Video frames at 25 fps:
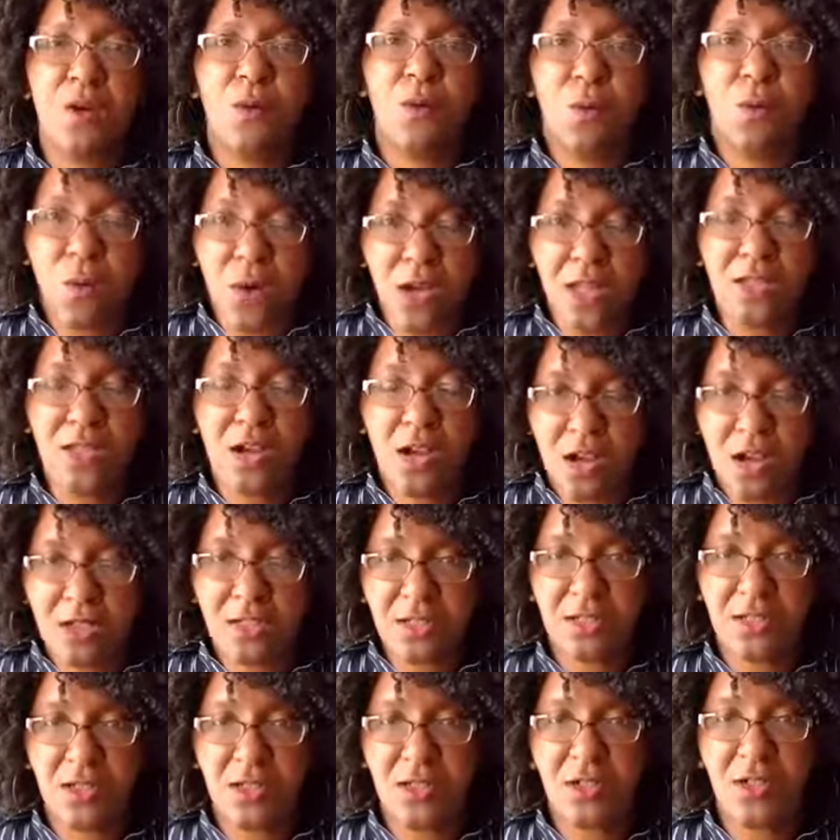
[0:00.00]
One
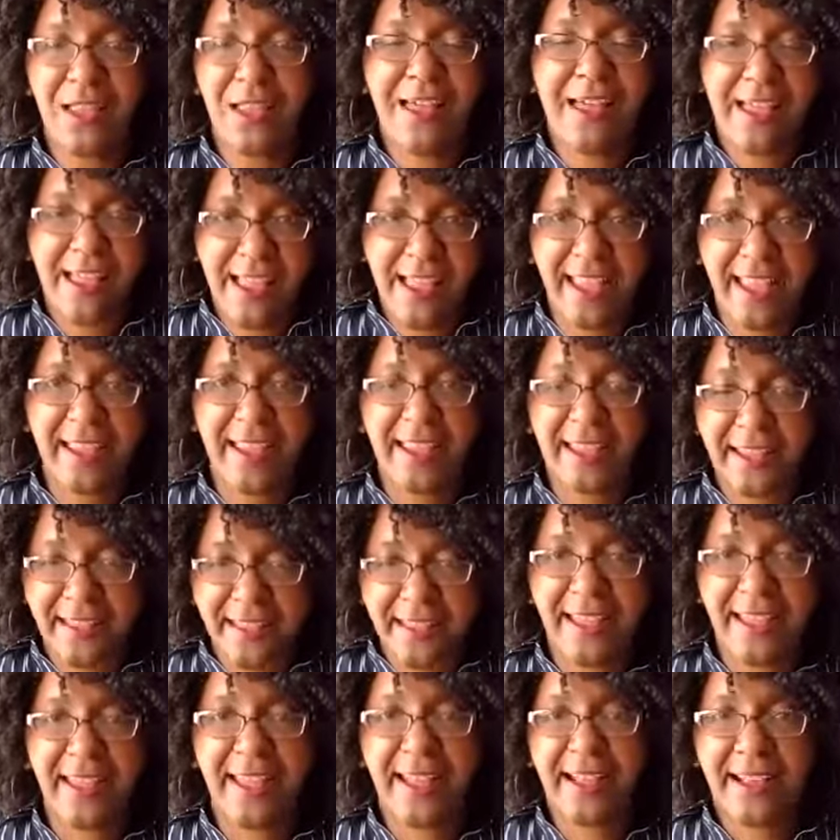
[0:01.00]
article ain't
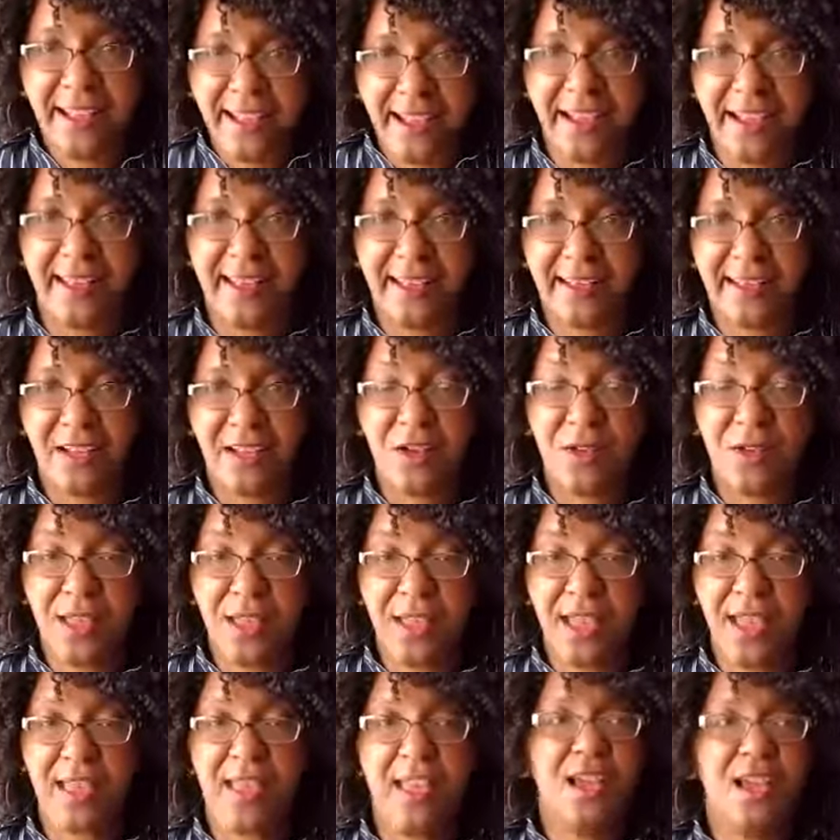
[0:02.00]
gonna cut it,
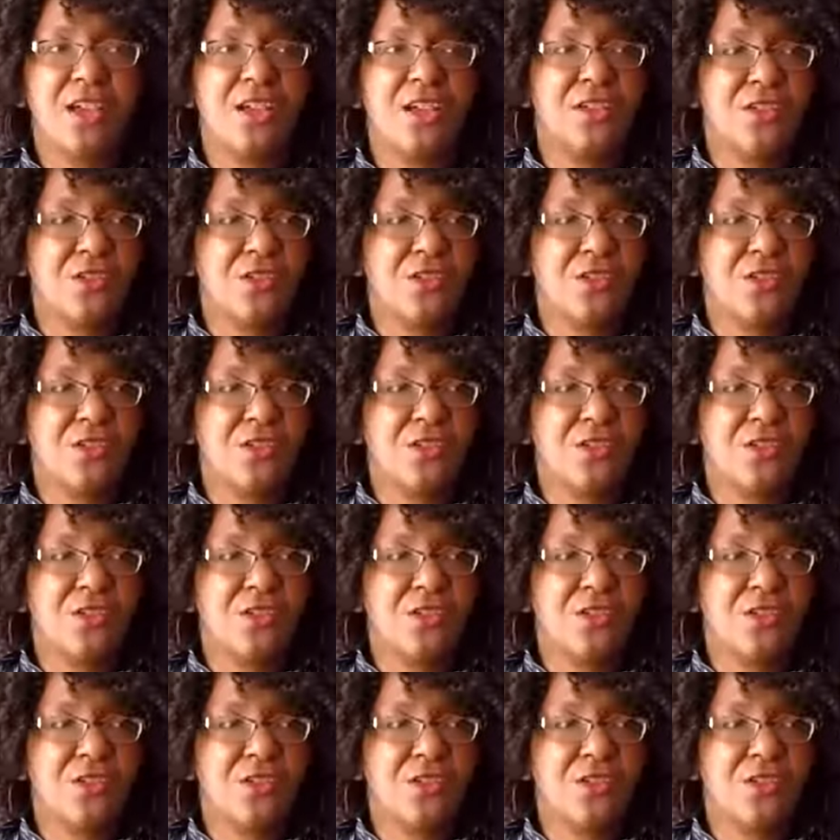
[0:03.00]
okay?